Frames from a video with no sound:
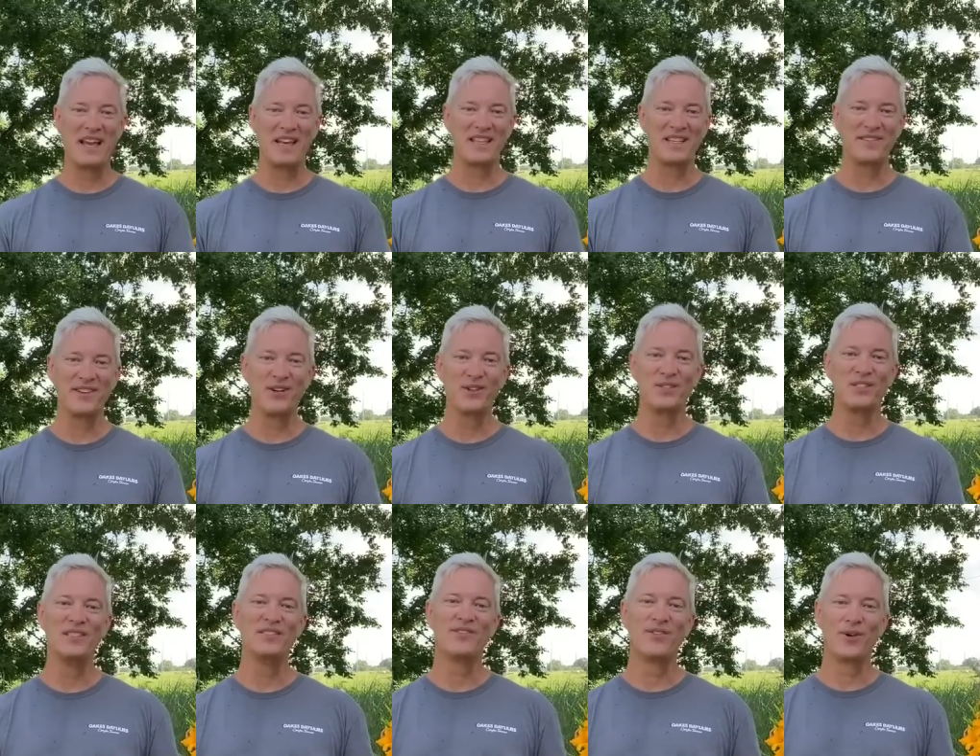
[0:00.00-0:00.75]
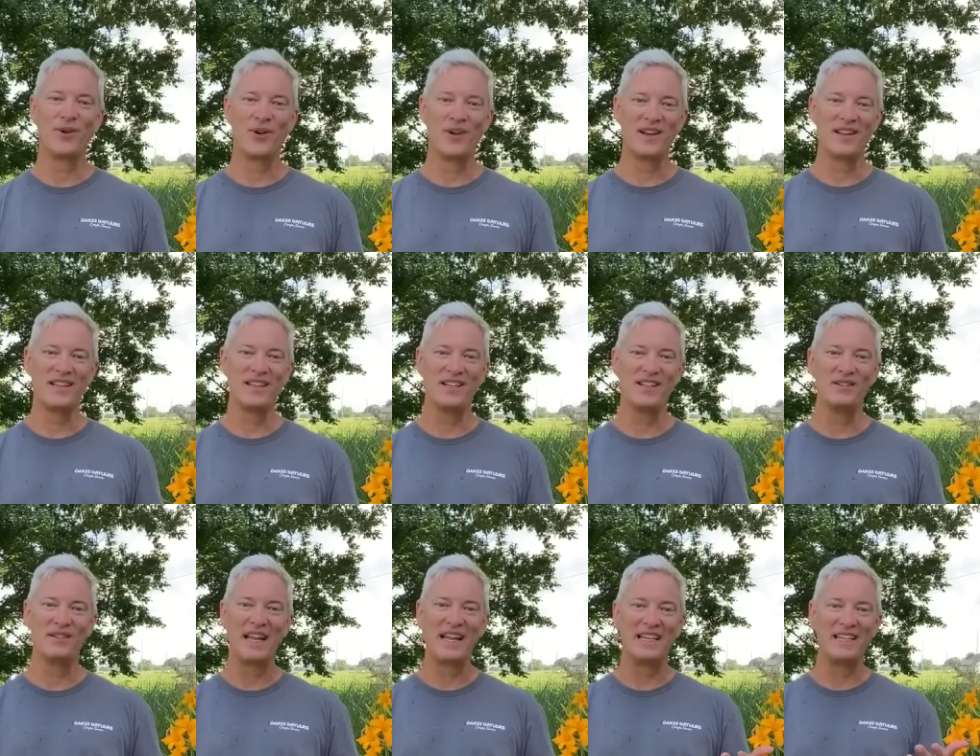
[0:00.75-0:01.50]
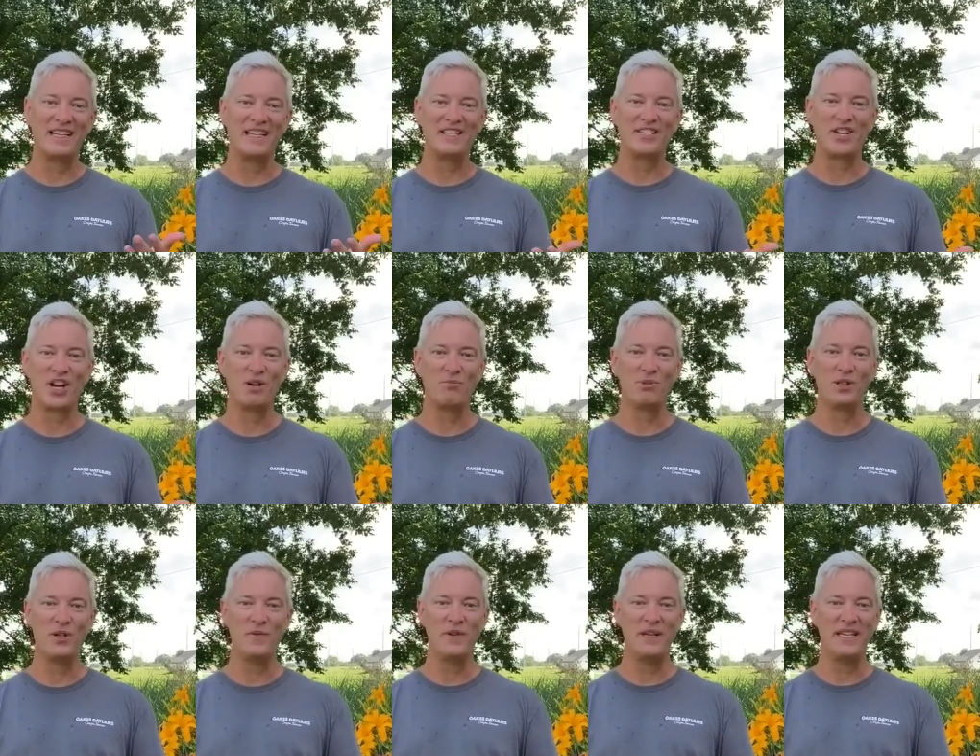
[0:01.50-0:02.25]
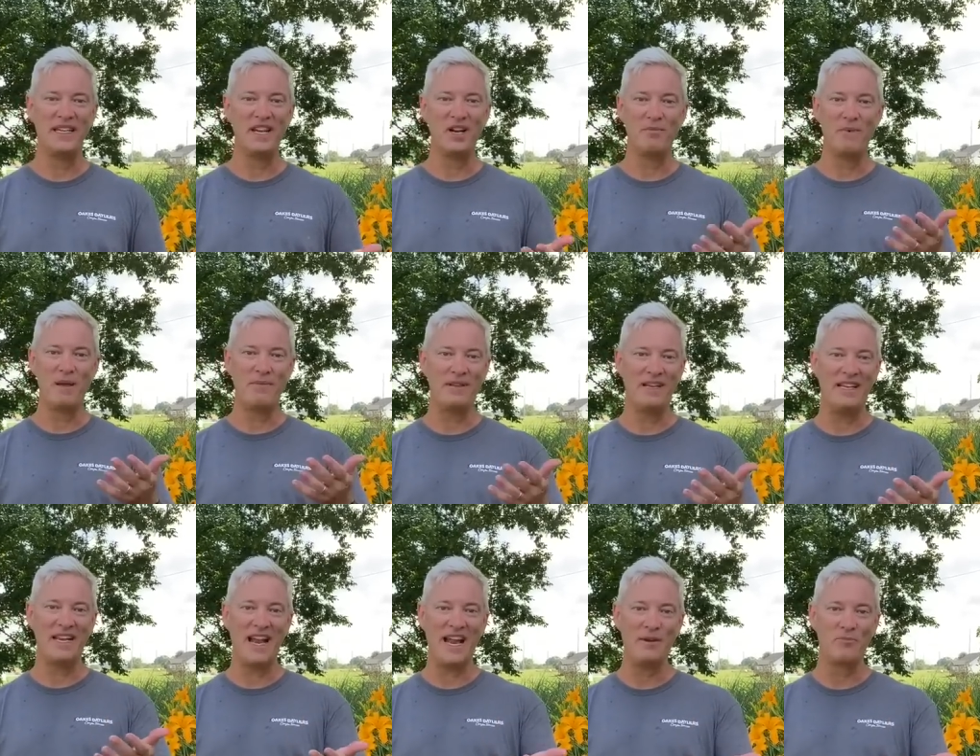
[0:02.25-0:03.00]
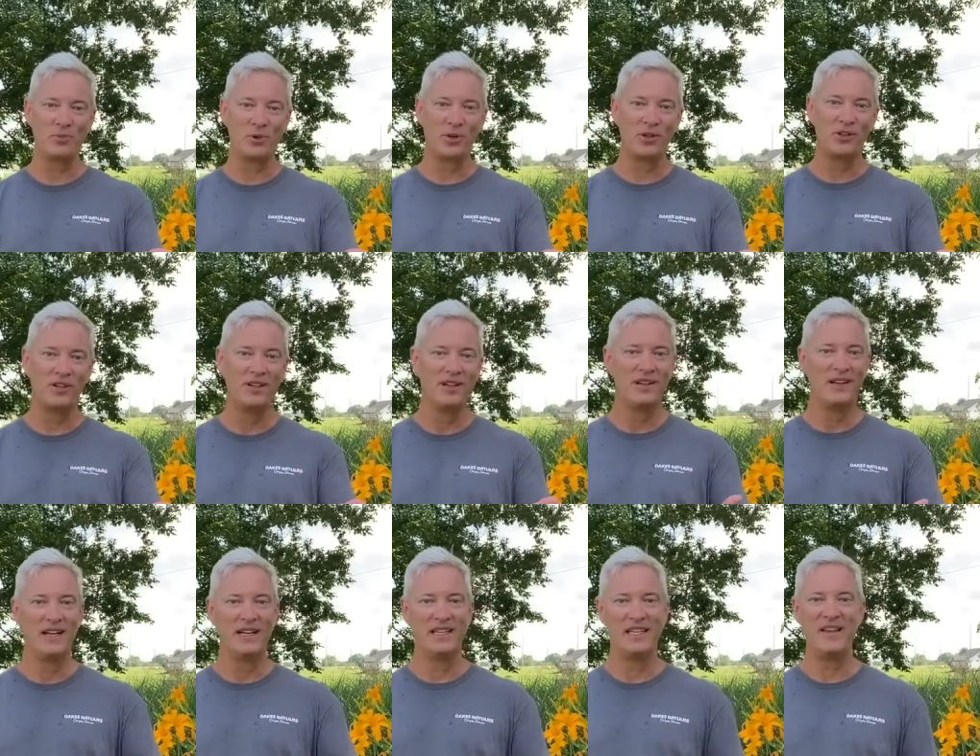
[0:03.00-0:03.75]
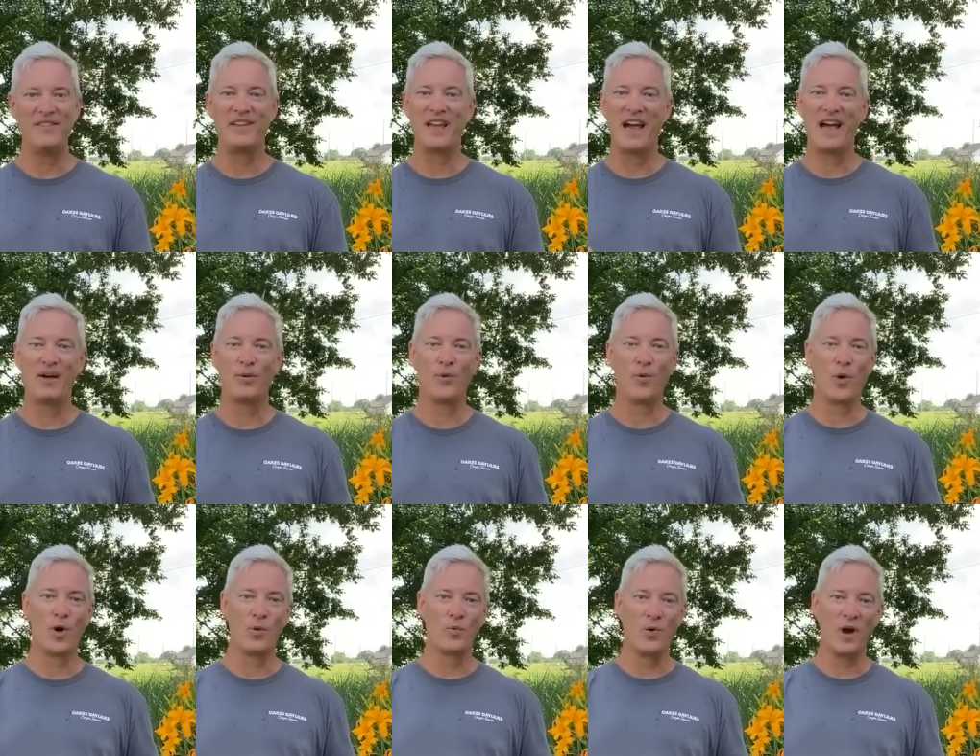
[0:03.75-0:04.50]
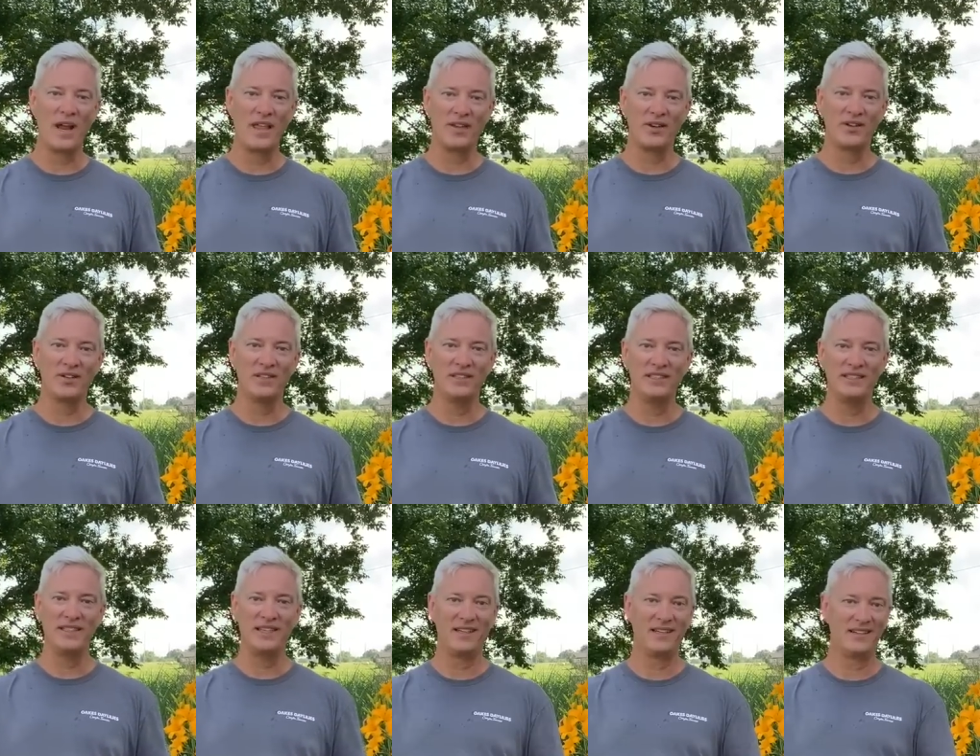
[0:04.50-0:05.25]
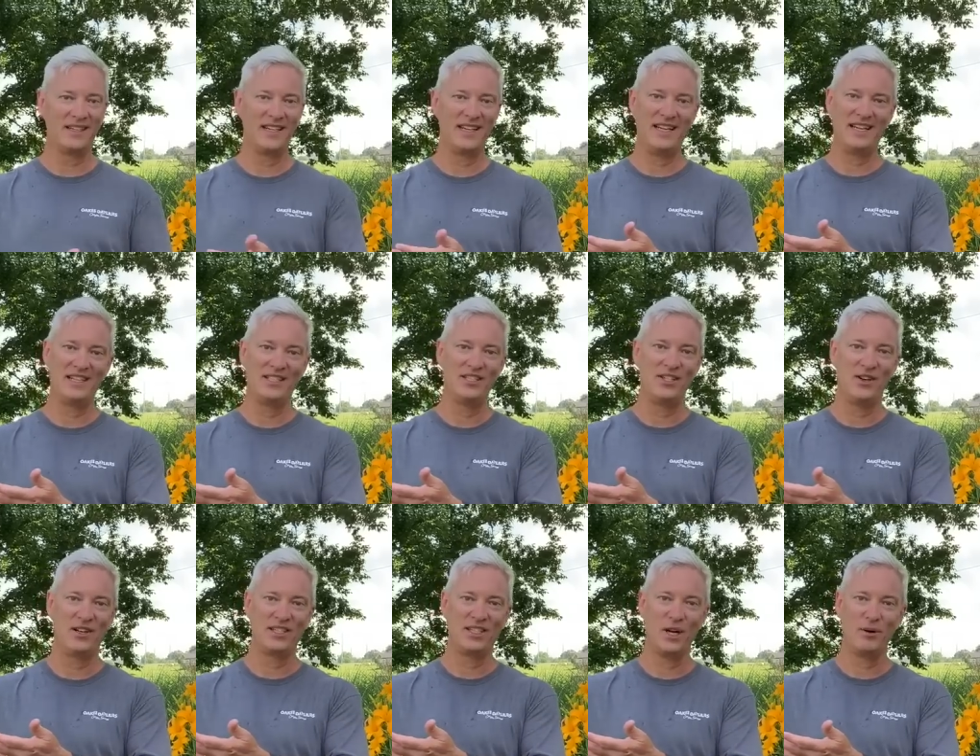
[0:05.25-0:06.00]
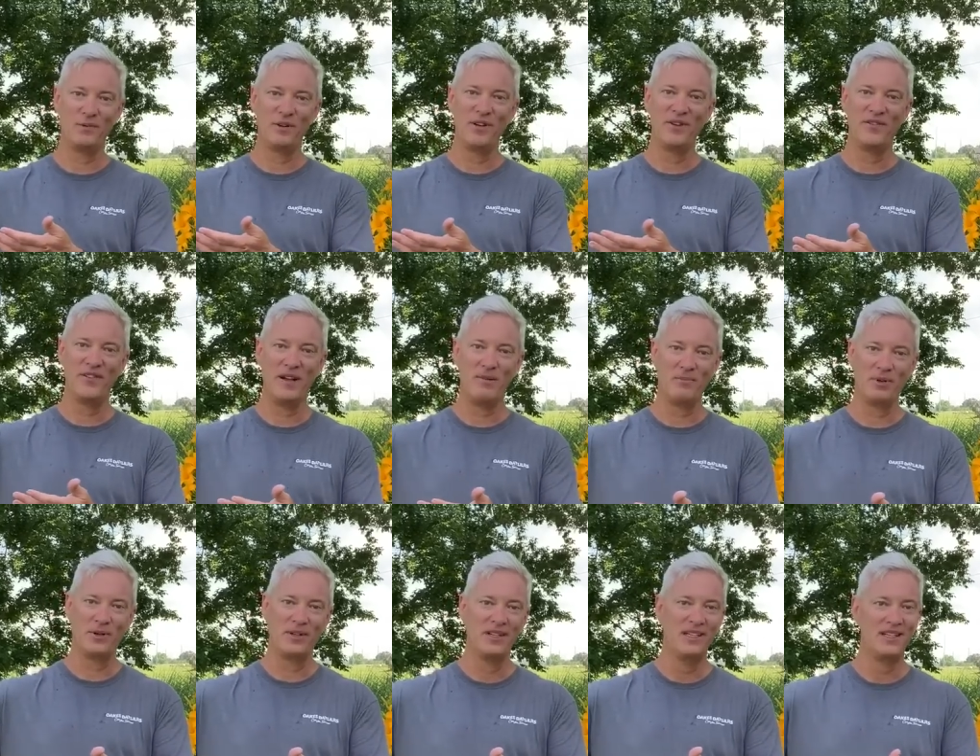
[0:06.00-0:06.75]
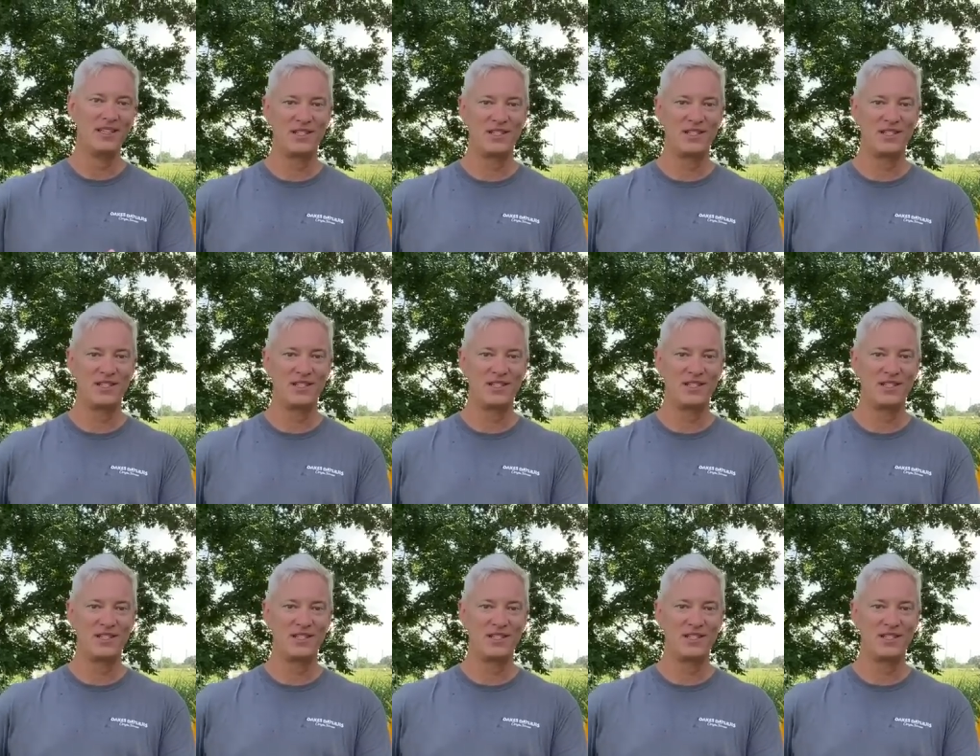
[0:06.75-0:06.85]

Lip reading: it. The folks in Florida, their daylilies start blooming, maybe in April, and they've got warm weather until, October, November.